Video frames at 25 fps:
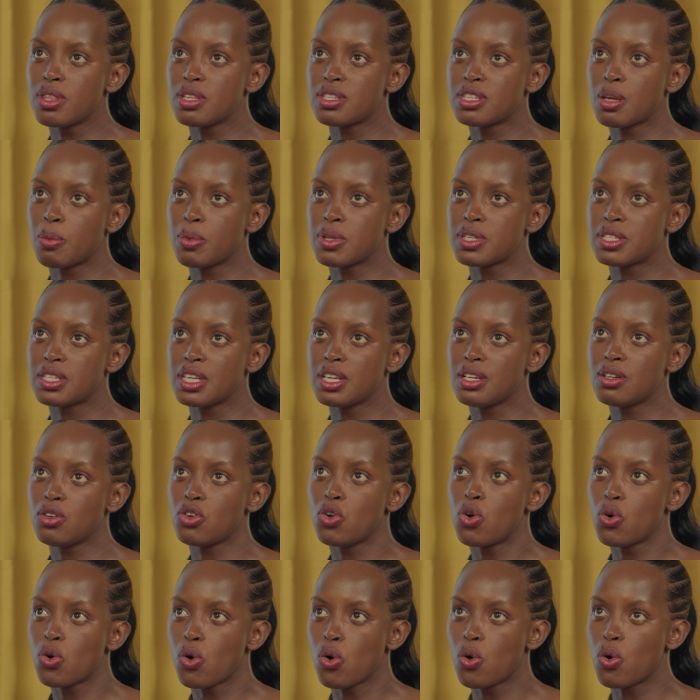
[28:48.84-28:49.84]
someone said
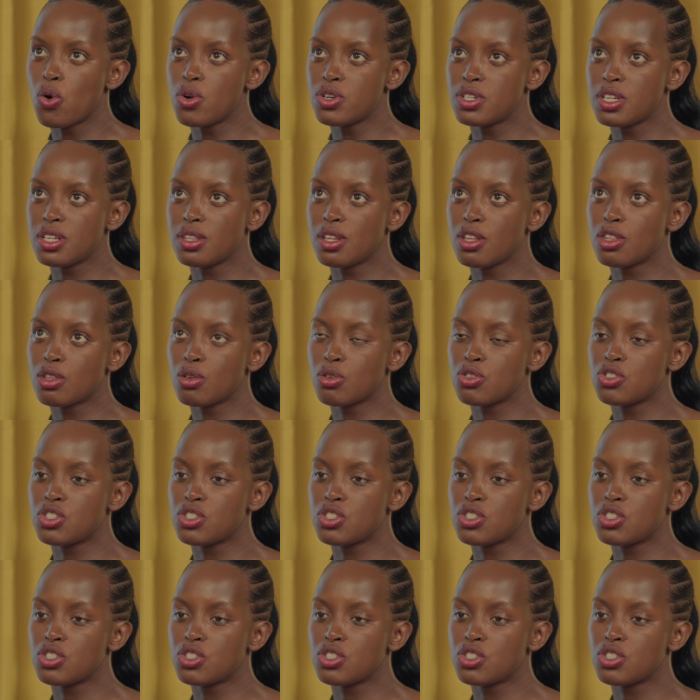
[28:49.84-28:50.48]
local content, they thought